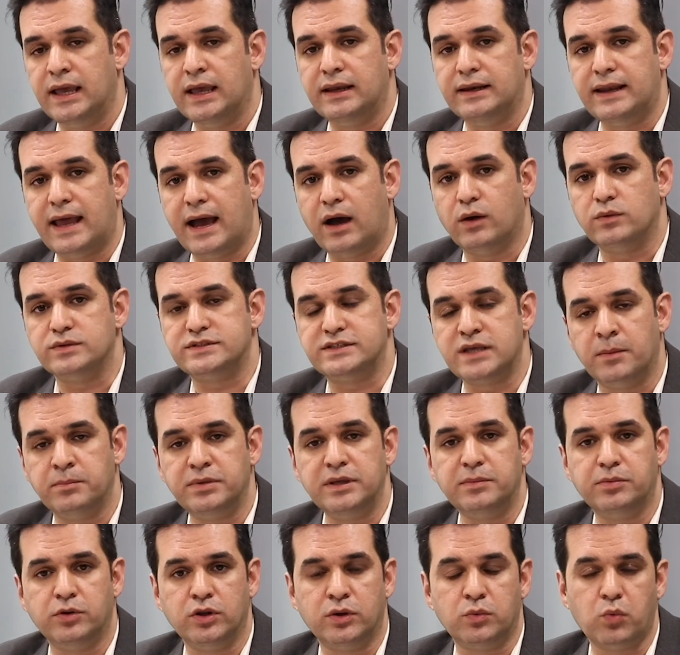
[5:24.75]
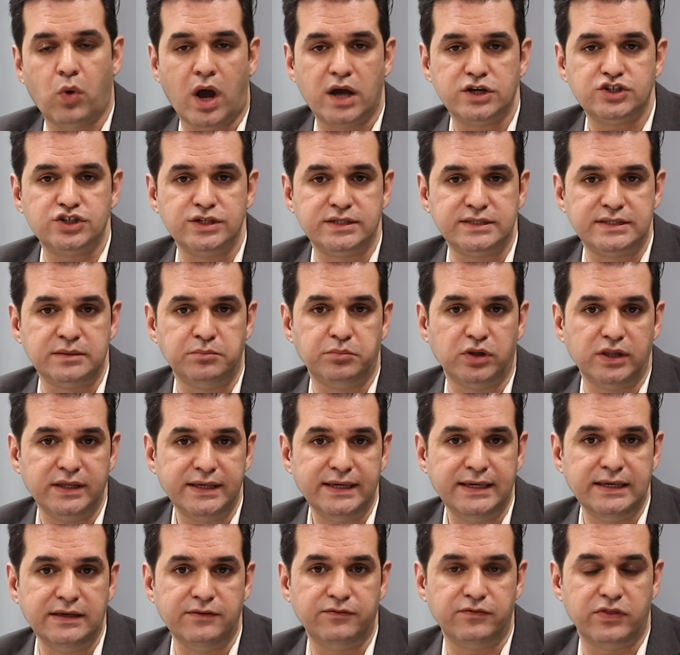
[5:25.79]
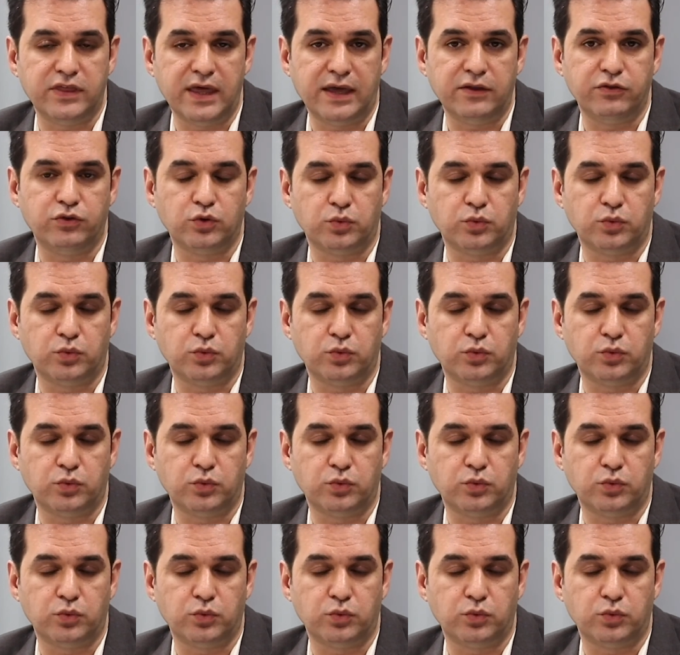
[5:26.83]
Now, some people in Washington believe that